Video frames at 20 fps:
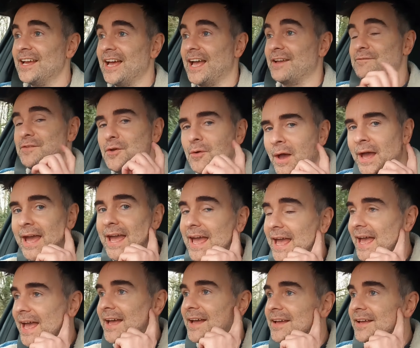If you
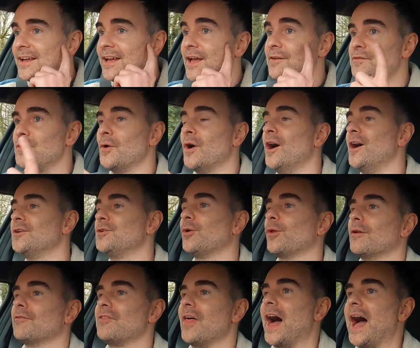heard
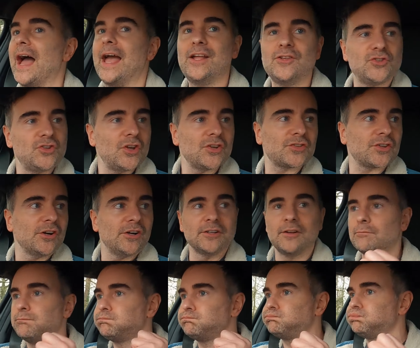all of that, it just kind
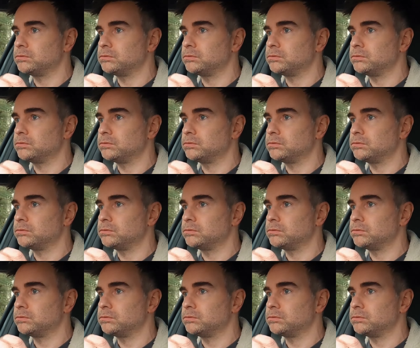of,